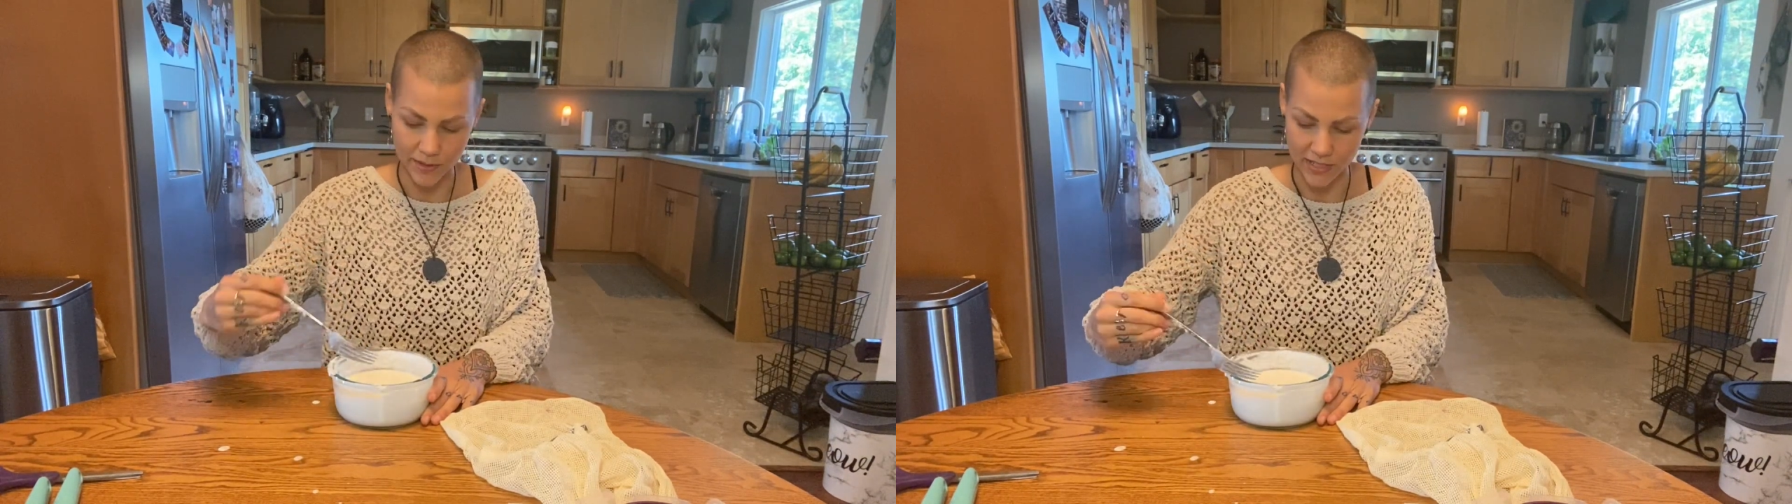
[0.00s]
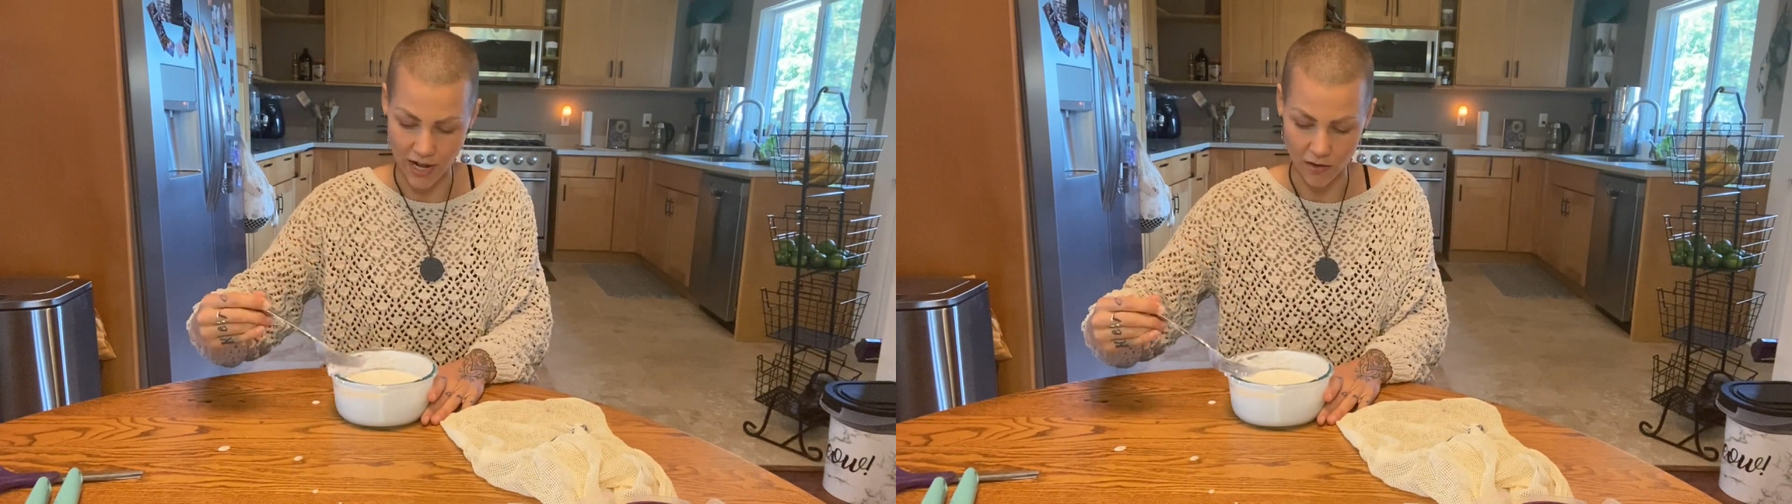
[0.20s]

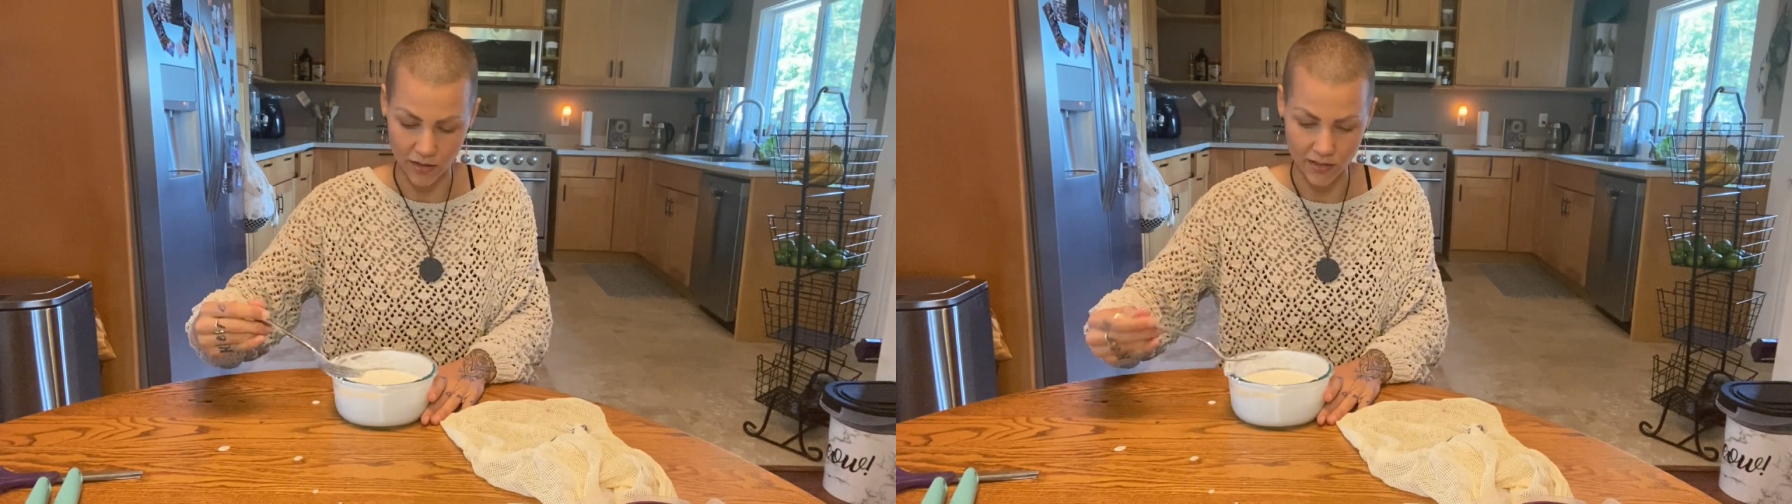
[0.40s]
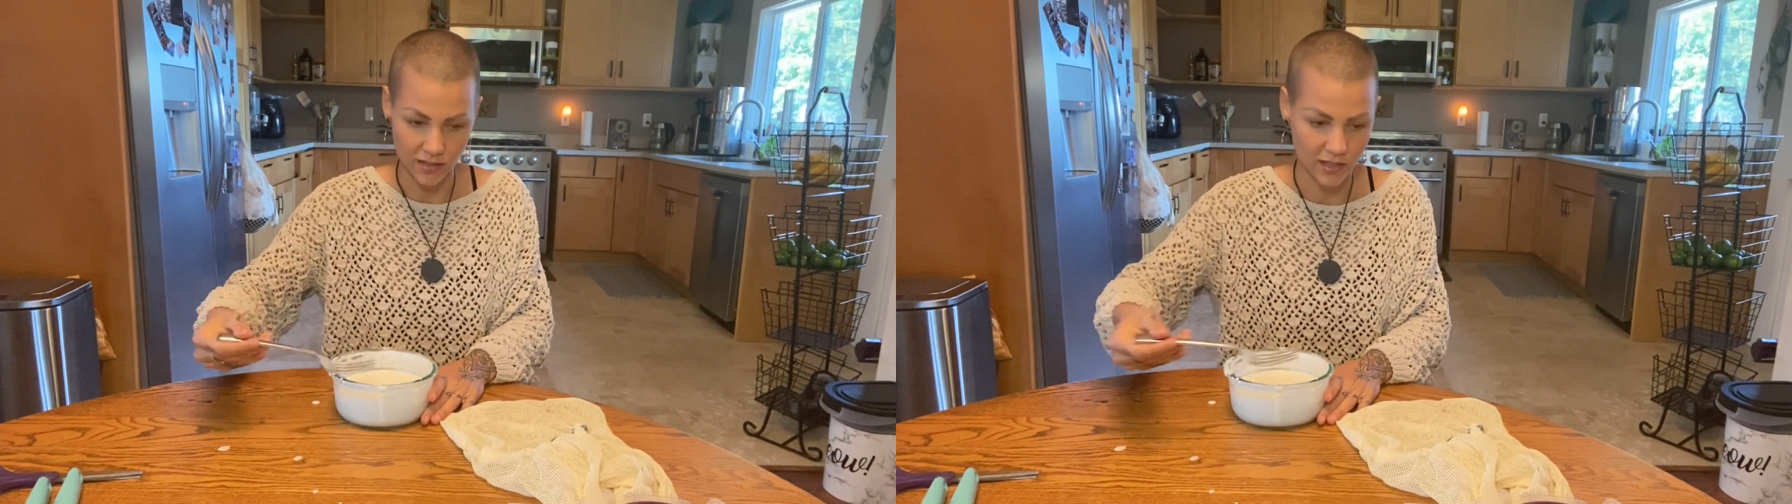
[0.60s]

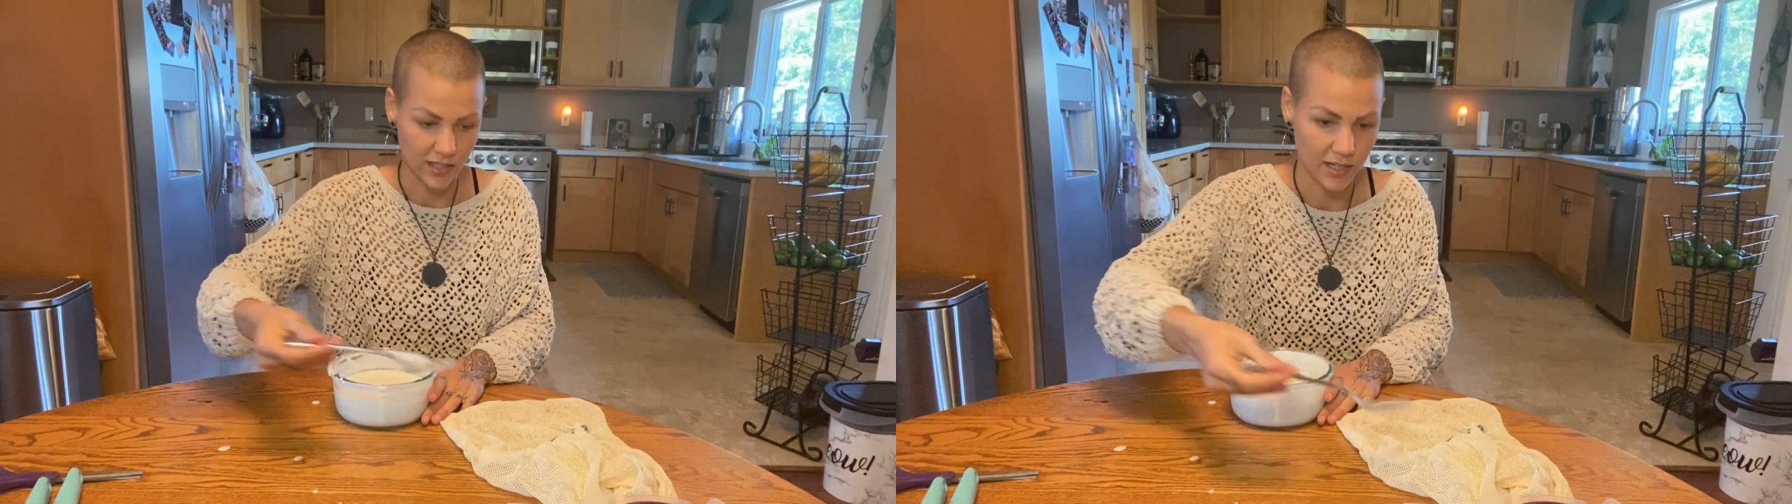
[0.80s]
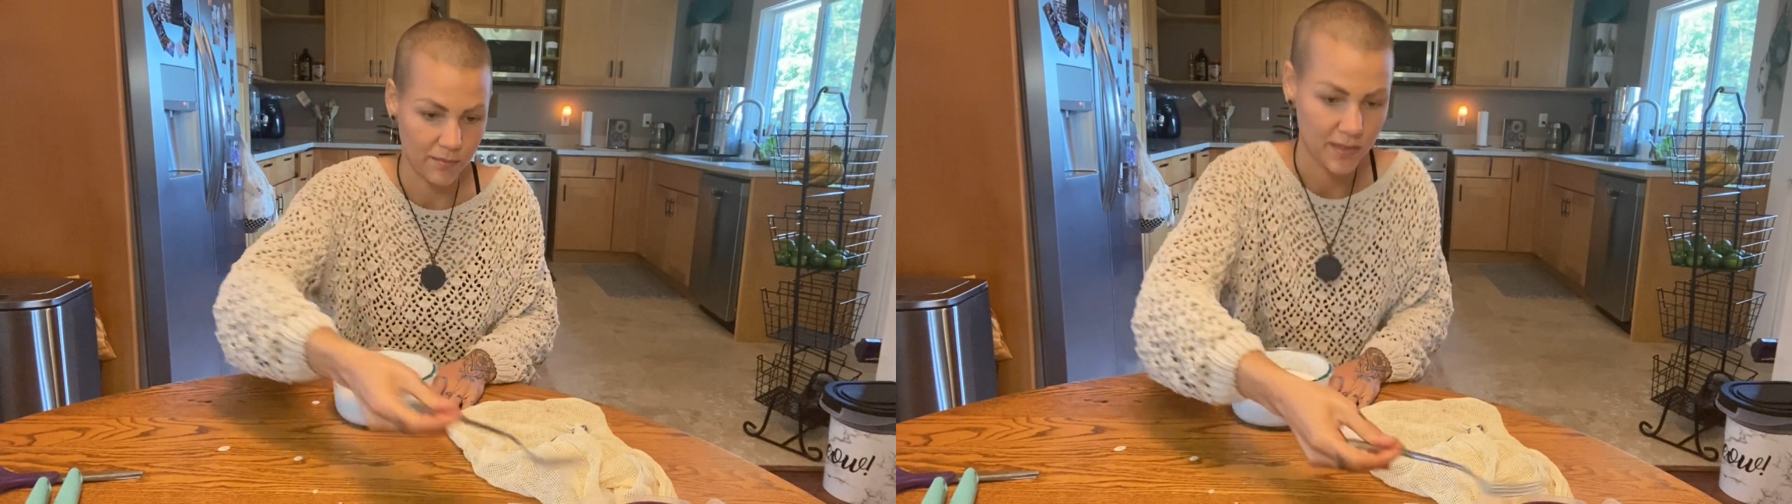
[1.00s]
towel to
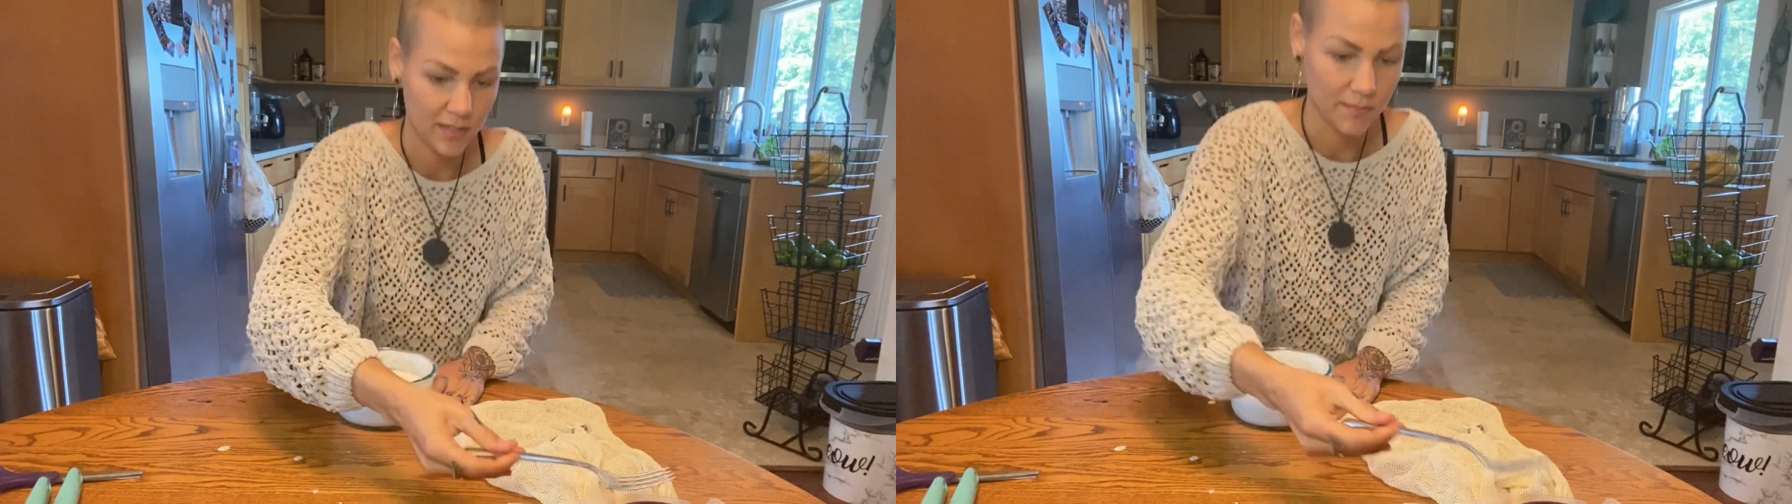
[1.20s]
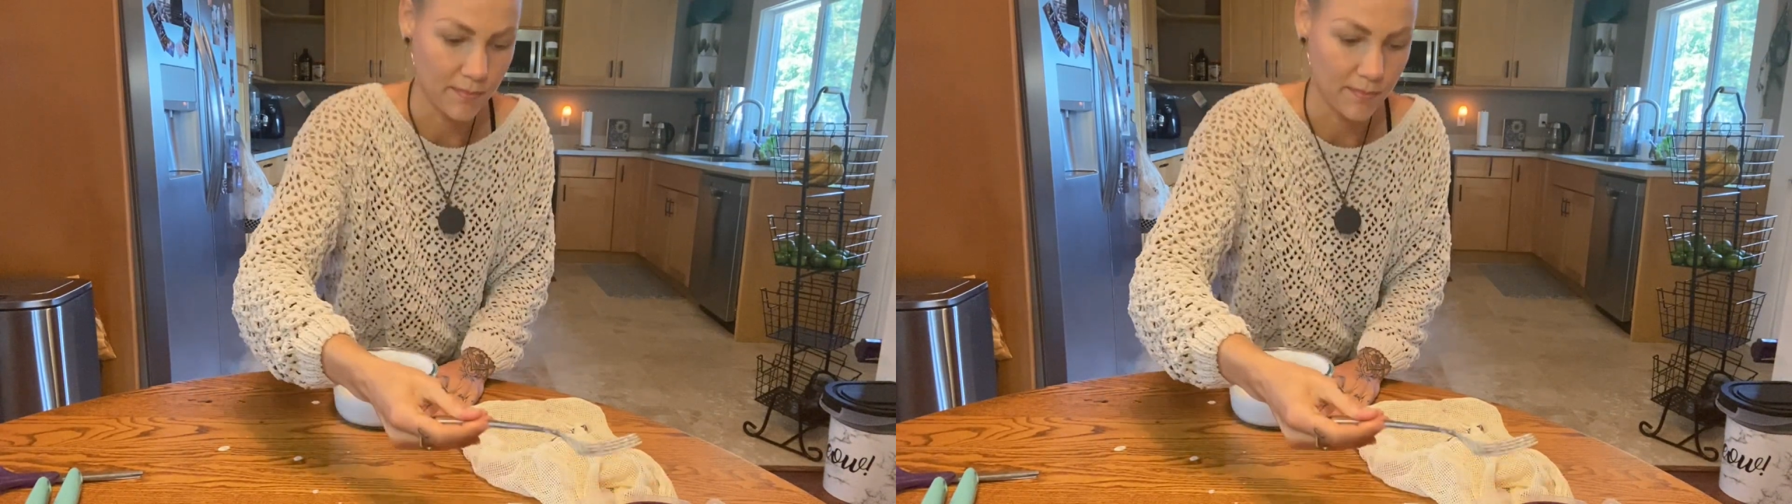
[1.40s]
clean up this